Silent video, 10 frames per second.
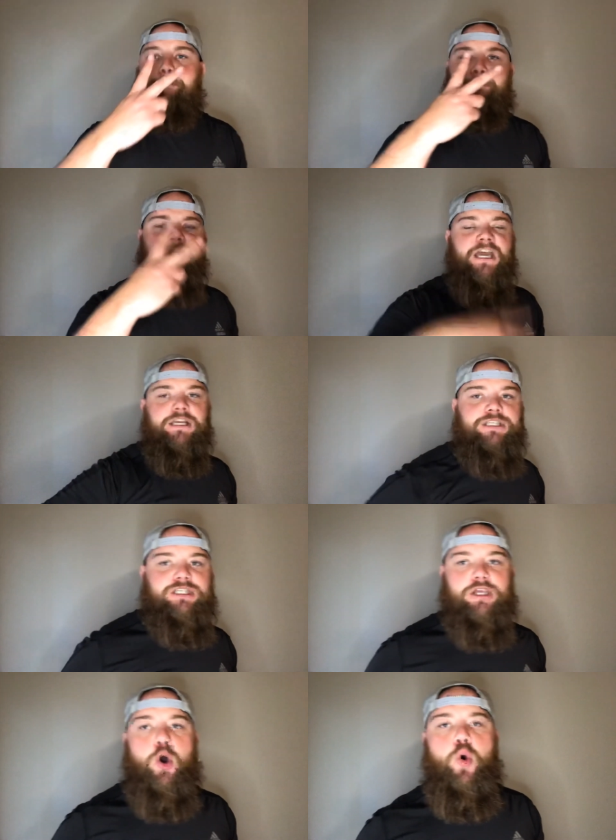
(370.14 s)

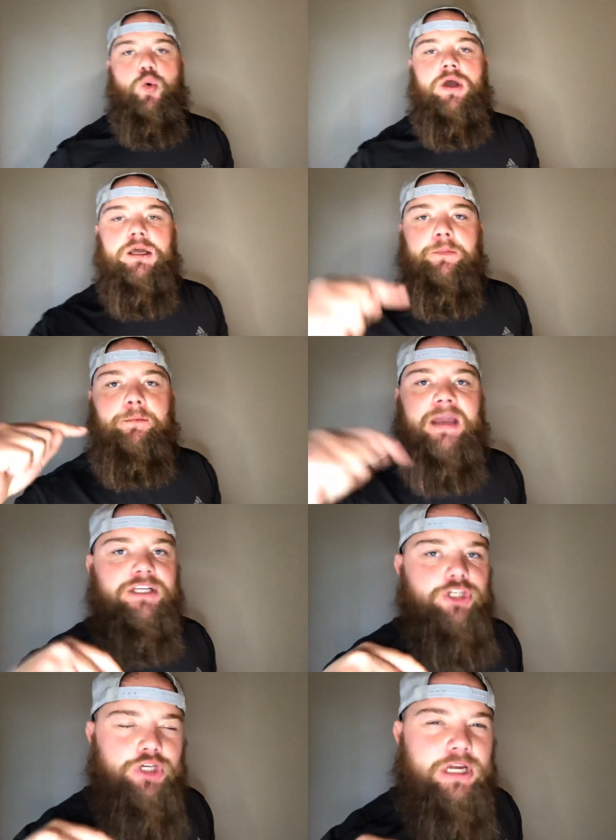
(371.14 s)
Peace. Oh, make
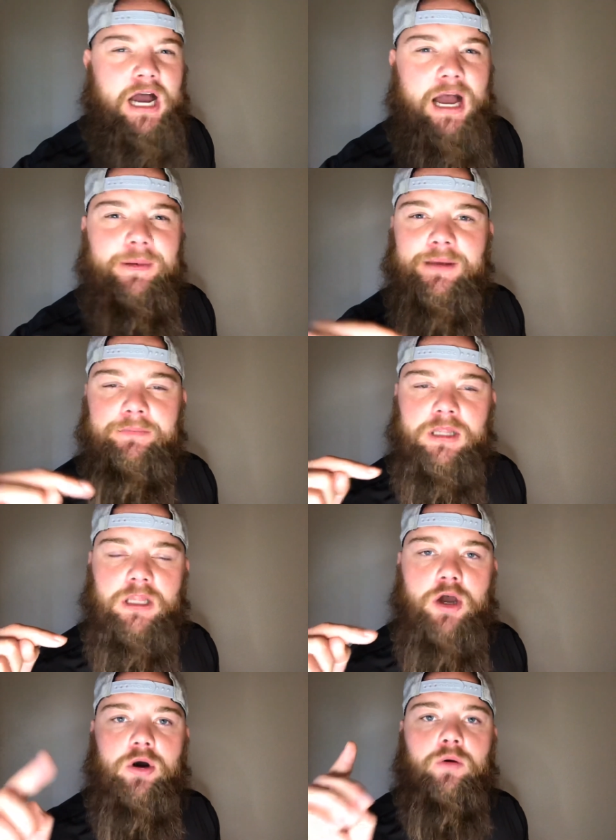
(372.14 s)
sure you comment
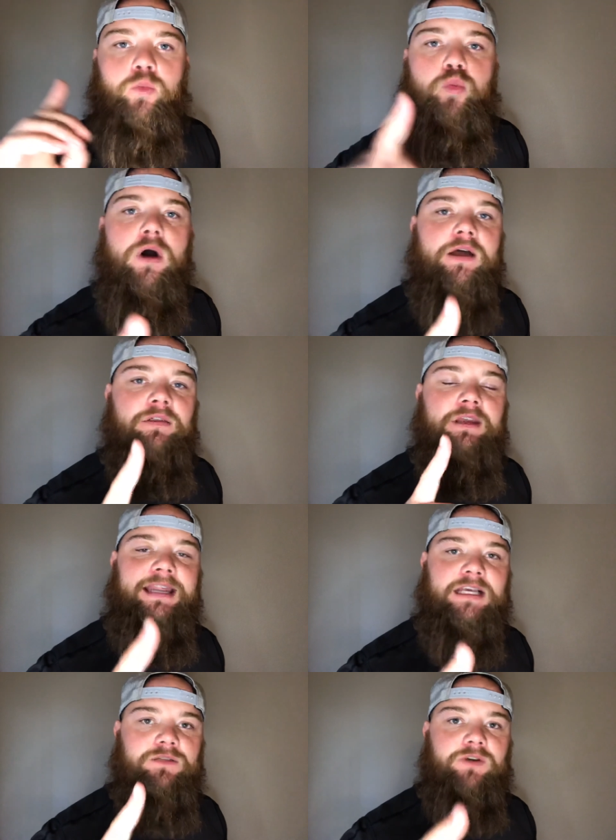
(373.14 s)
below what the
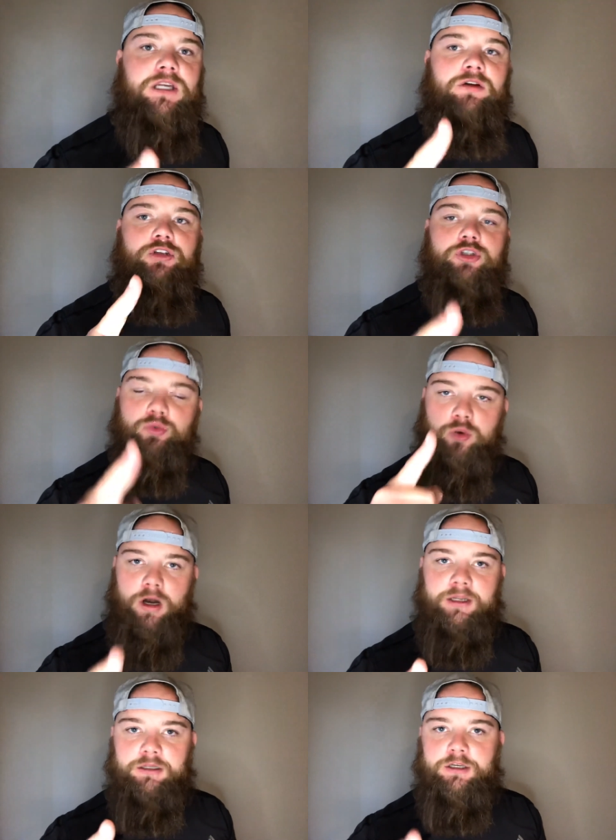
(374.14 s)
next video you
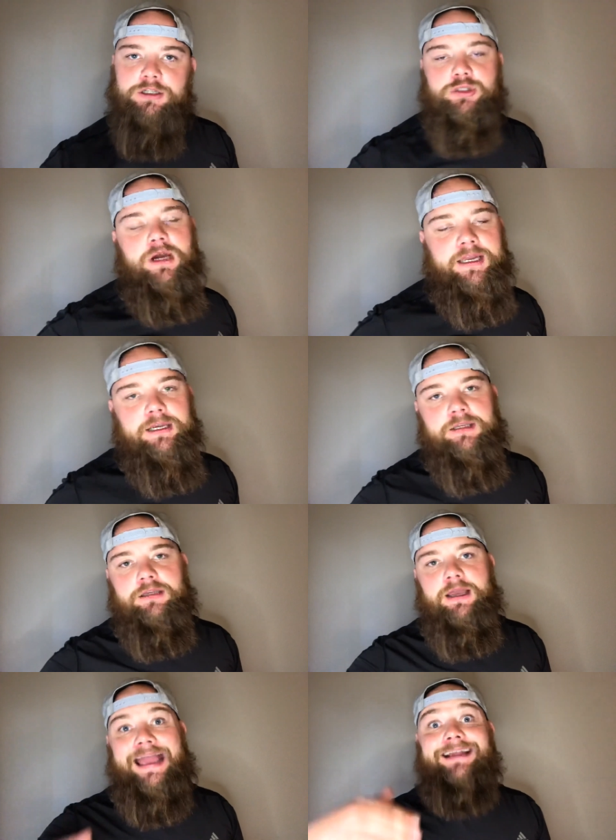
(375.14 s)
want so I
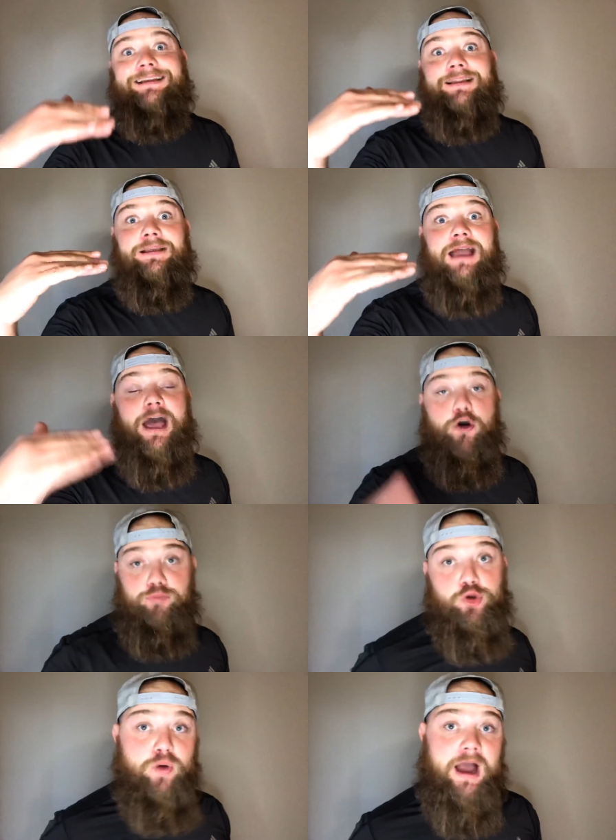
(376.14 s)
can help
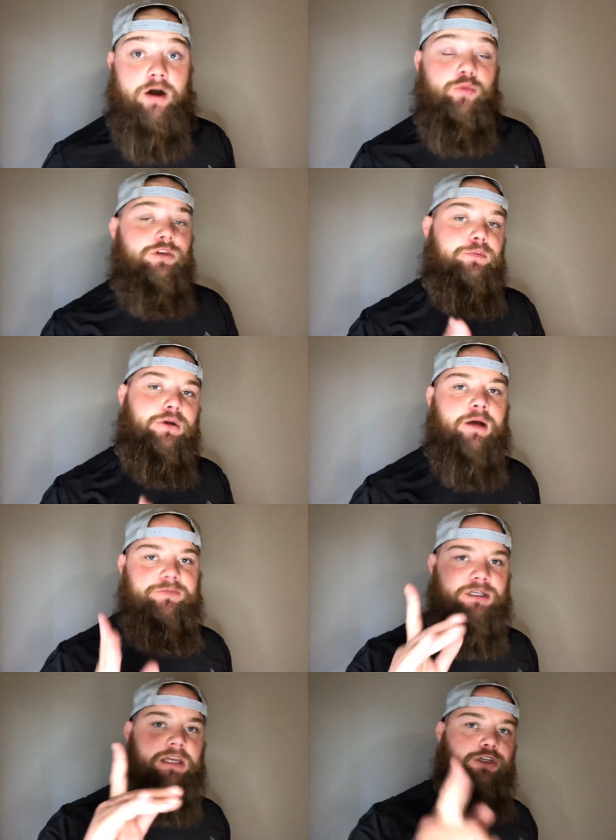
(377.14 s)
you out with the
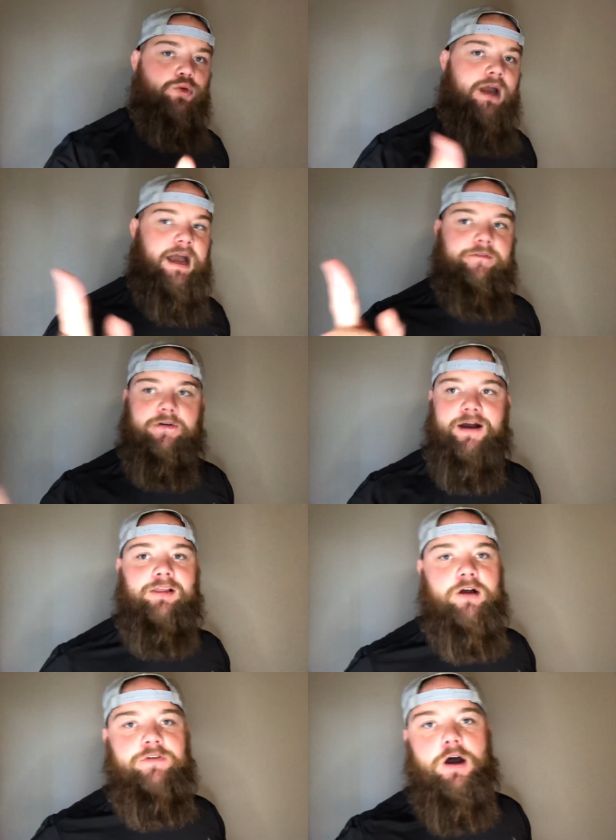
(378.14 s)
problems that you have. I
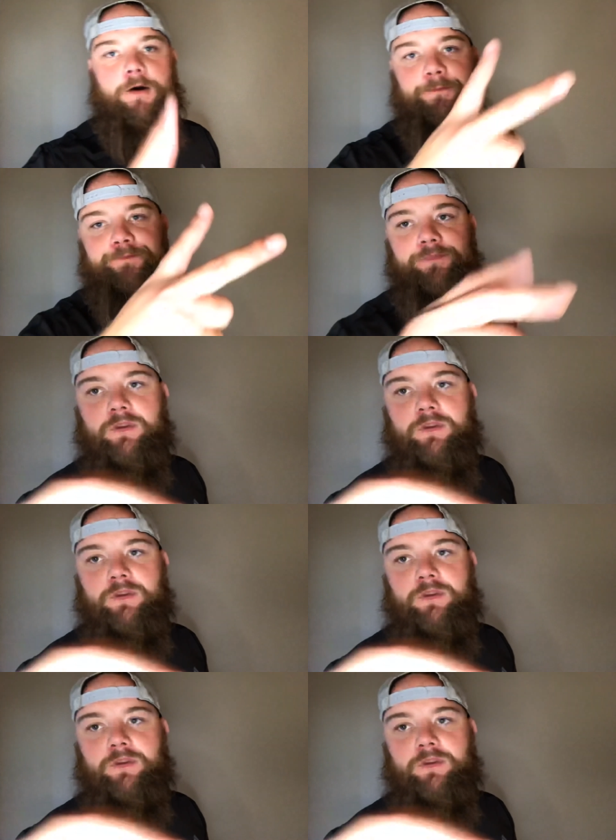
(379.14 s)
love y'all.